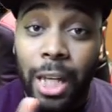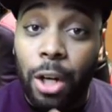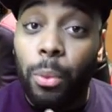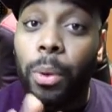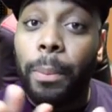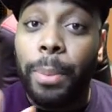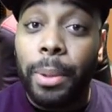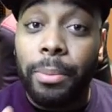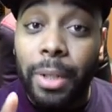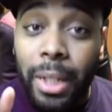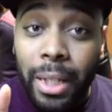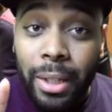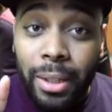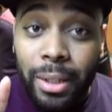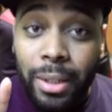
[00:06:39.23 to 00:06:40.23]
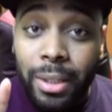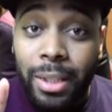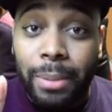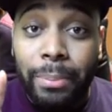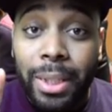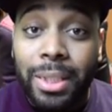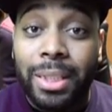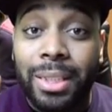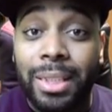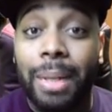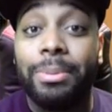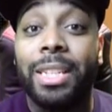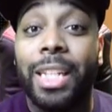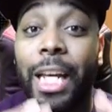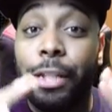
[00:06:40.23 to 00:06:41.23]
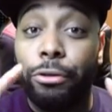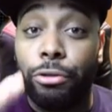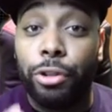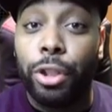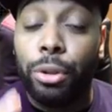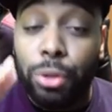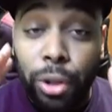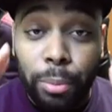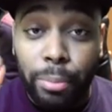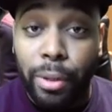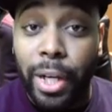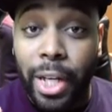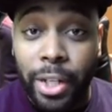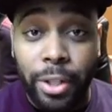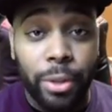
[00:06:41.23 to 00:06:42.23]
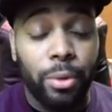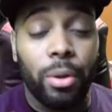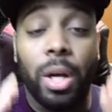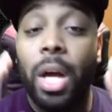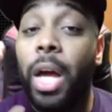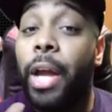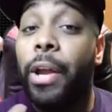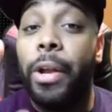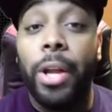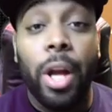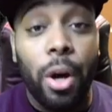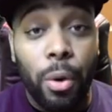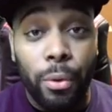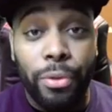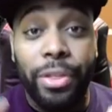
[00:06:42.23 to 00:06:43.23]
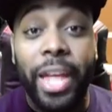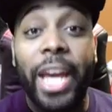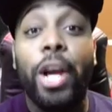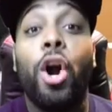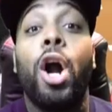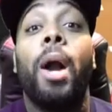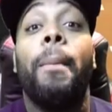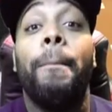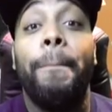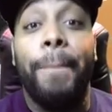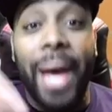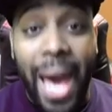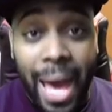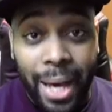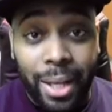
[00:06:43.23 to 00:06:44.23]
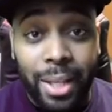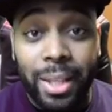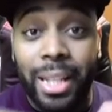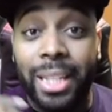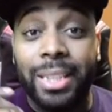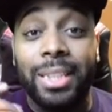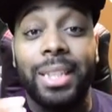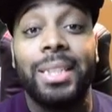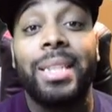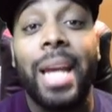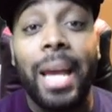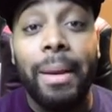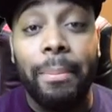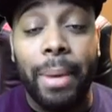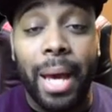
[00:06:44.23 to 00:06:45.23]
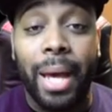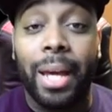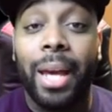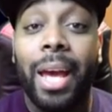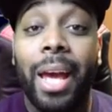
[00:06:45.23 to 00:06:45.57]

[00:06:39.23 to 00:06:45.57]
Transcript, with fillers: I don't want people to get the misconception that drills are brand new. No, they are back. They just came back,